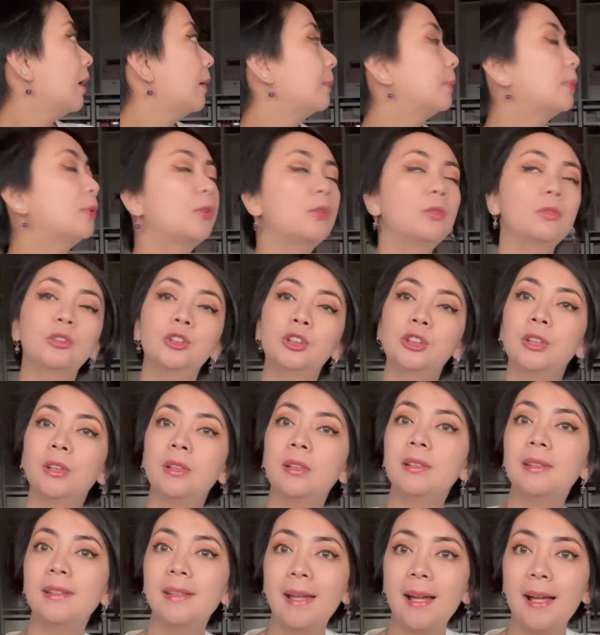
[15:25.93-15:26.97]
Coach
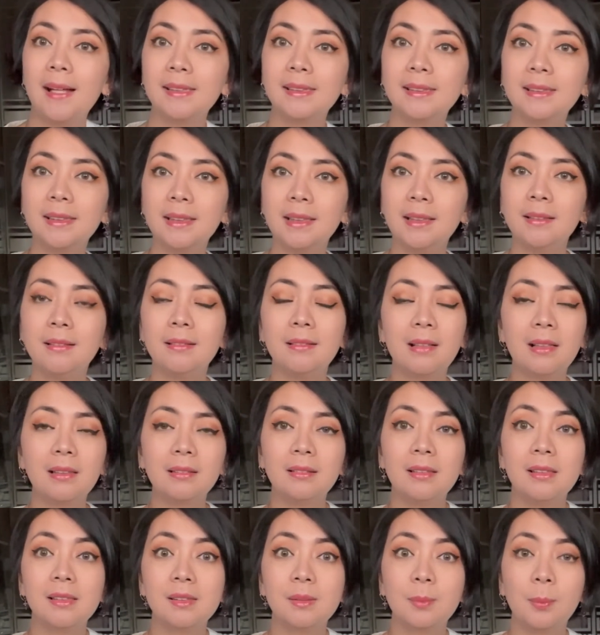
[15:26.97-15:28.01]
Cassie,
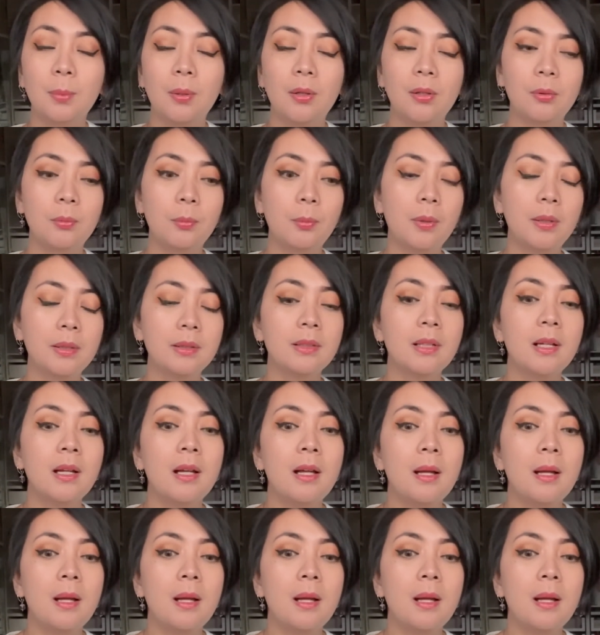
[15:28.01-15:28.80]
not the small one.